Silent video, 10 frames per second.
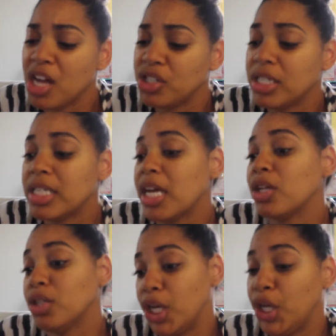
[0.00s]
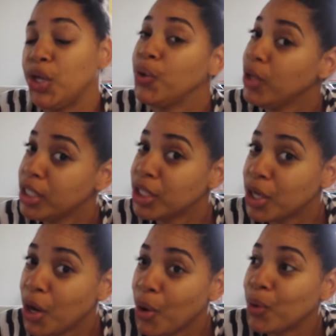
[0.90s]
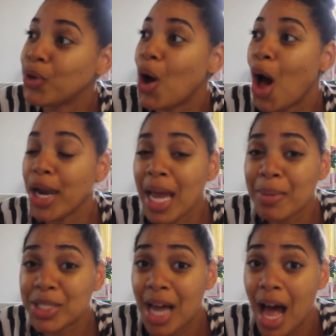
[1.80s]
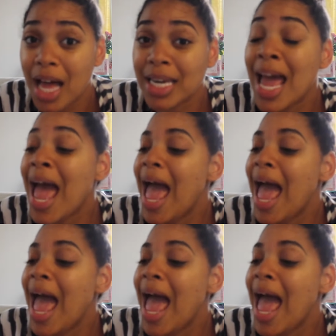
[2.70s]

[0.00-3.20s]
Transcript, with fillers: And she's like, look, you need to go on Amazon